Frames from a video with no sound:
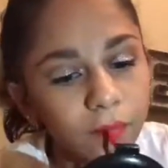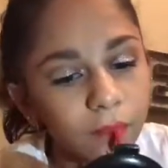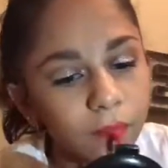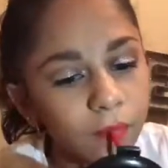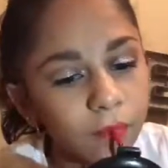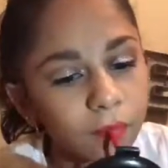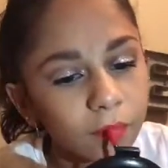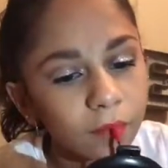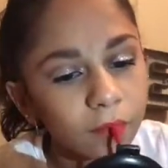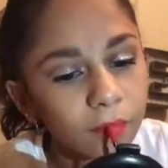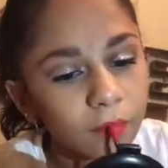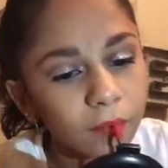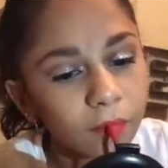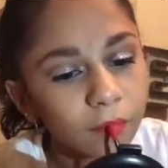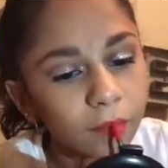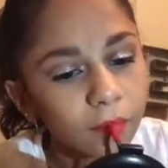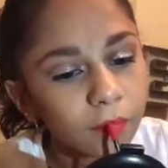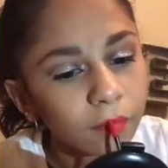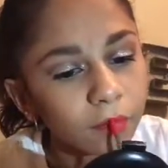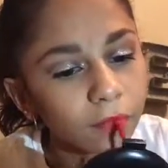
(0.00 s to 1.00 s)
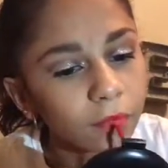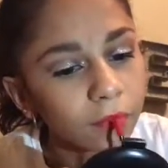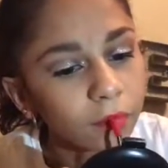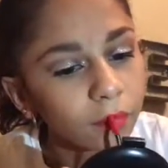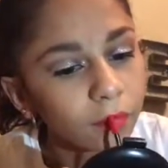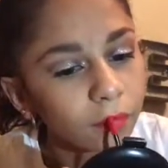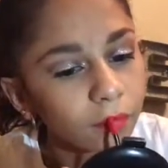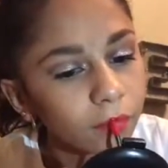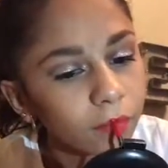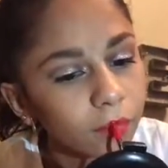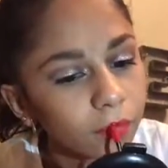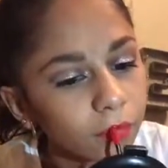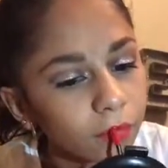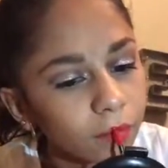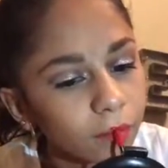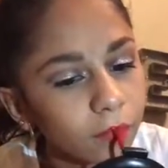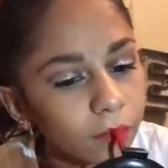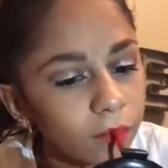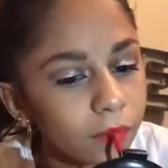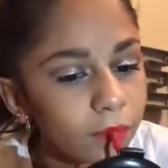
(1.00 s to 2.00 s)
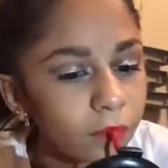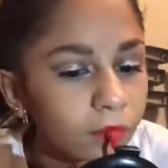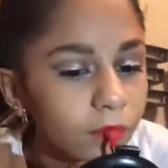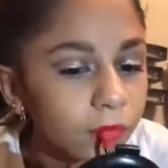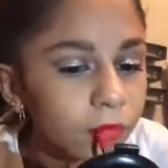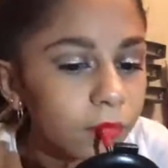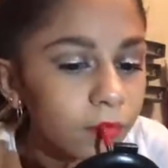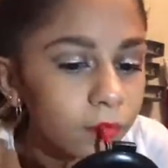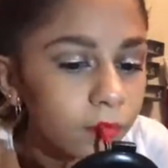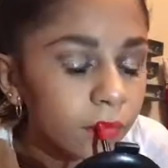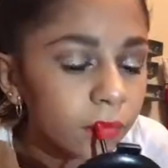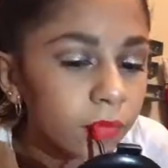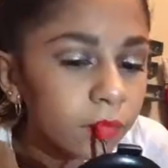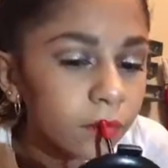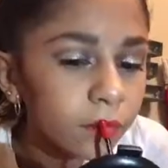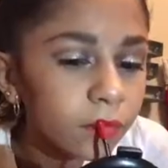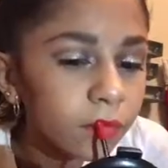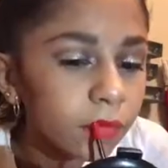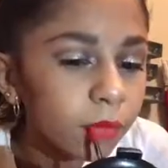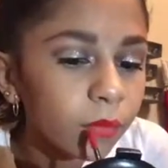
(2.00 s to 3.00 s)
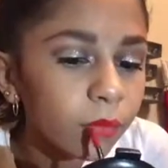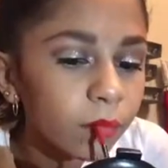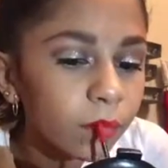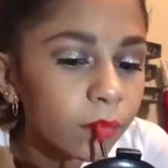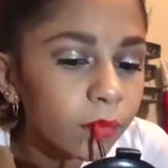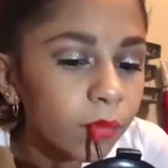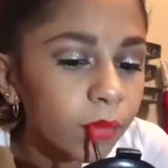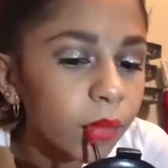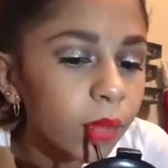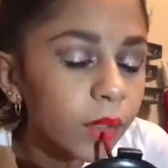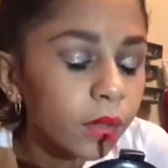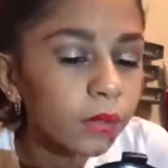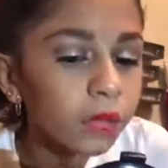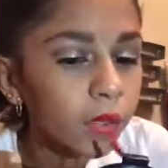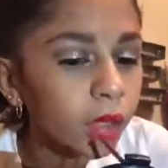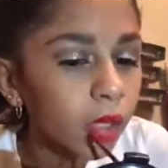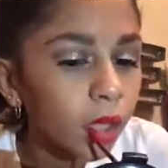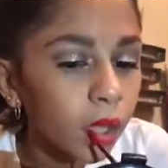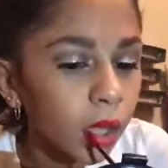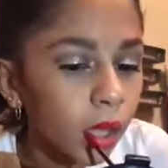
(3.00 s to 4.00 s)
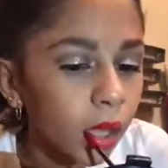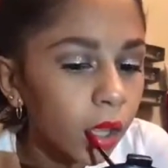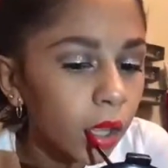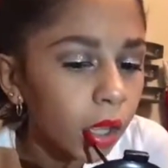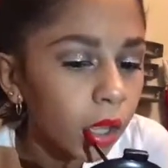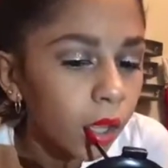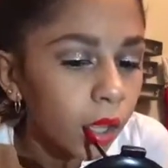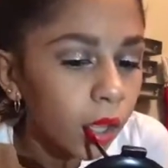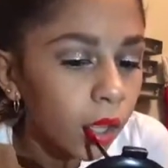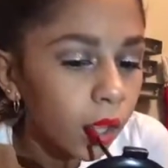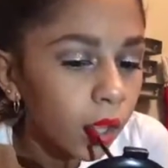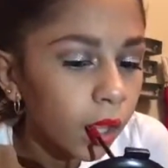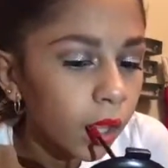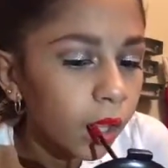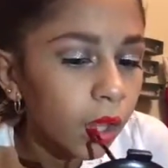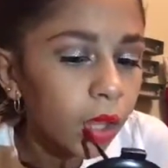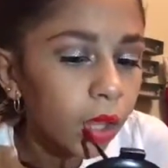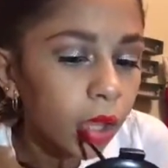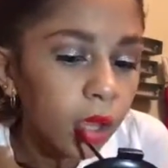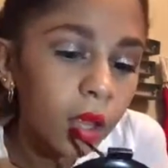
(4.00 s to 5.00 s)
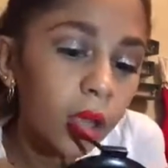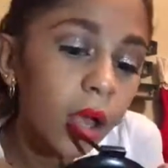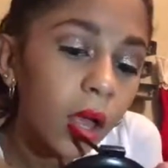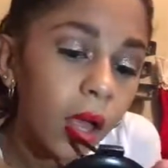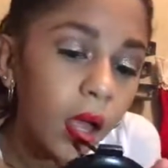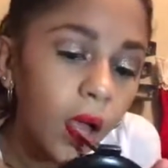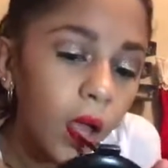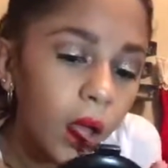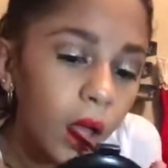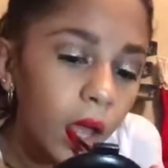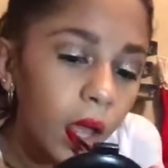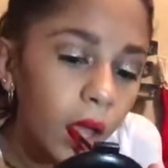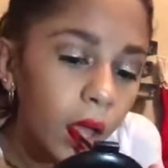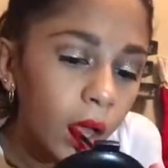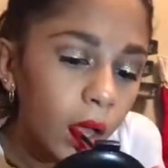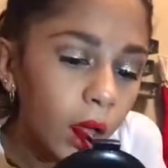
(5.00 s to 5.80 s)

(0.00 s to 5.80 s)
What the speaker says: (no one is talking)